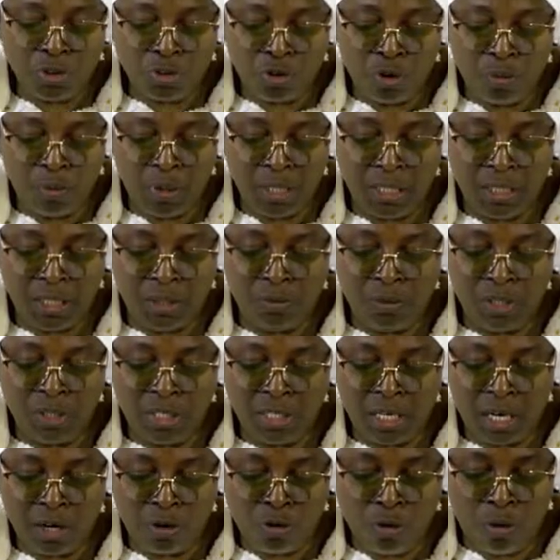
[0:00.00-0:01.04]
committee which
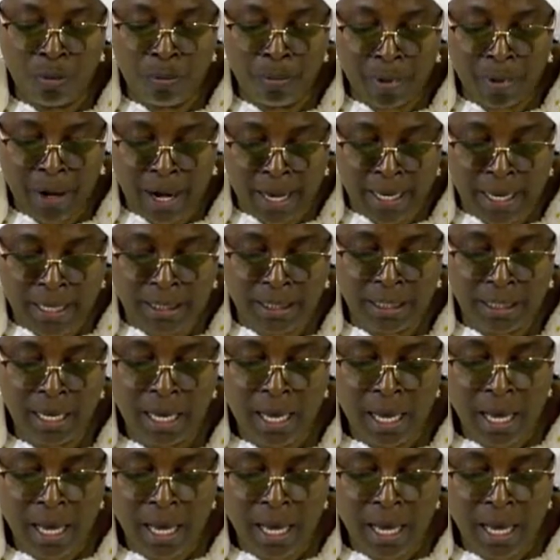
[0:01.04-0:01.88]
shall comprise,